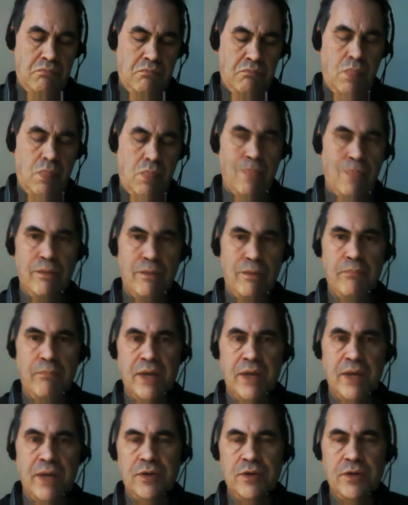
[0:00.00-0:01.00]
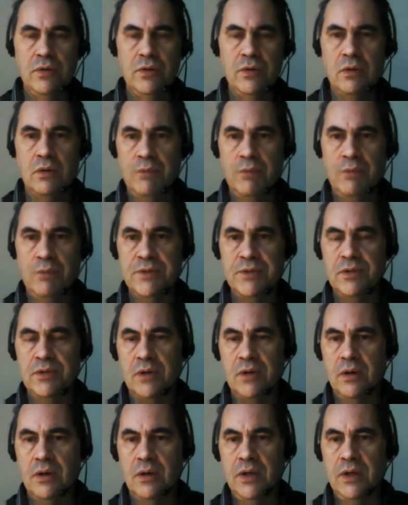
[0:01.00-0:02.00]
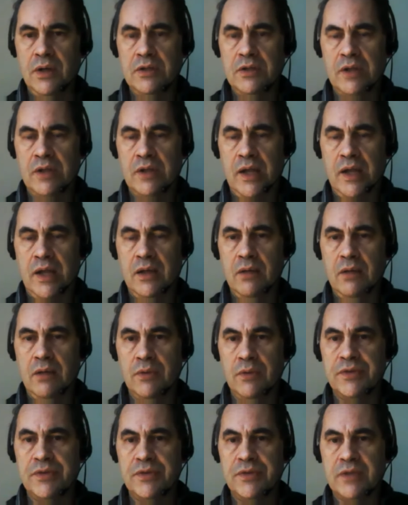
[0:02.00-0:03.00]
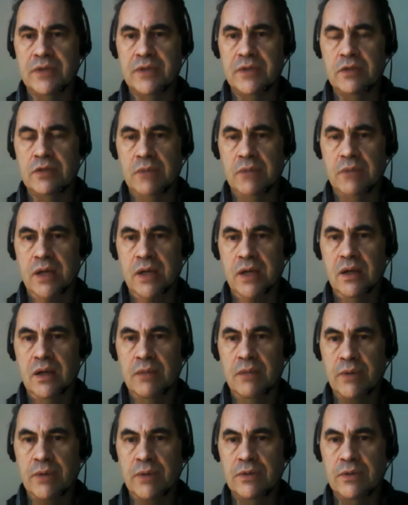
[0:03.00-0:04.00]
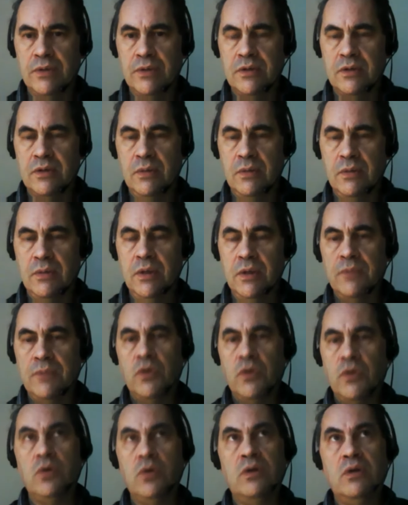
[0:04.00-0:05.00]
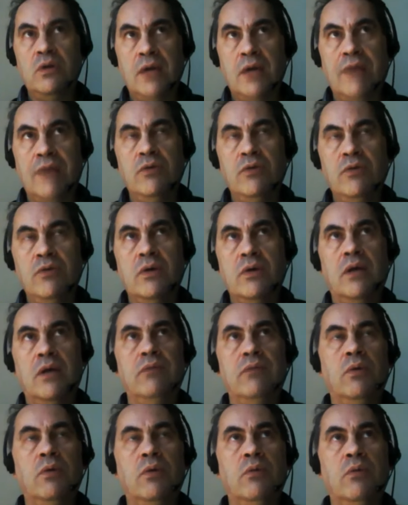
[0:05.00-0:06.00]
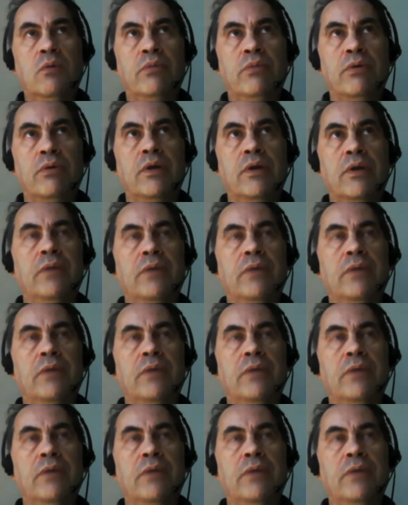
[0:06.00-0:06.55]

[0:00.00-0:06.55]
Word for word: the better your options are in selecting what sense-making approaches. I mean, you mm-hmm. can have your kind of all boring